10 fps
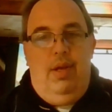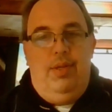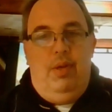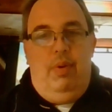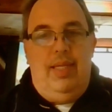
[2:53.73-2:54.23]

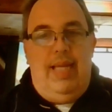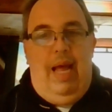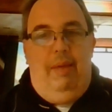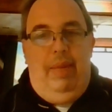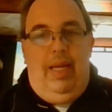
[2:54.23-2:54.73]
So what does
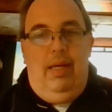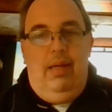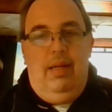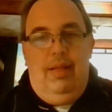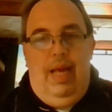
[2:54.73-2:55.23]
that
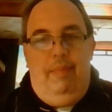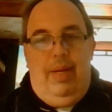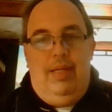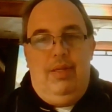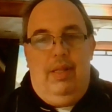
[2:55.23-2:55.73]
mean? That
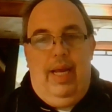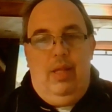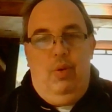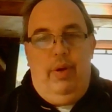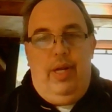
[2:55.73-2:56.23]
means the
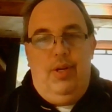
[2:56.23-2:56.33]
landlord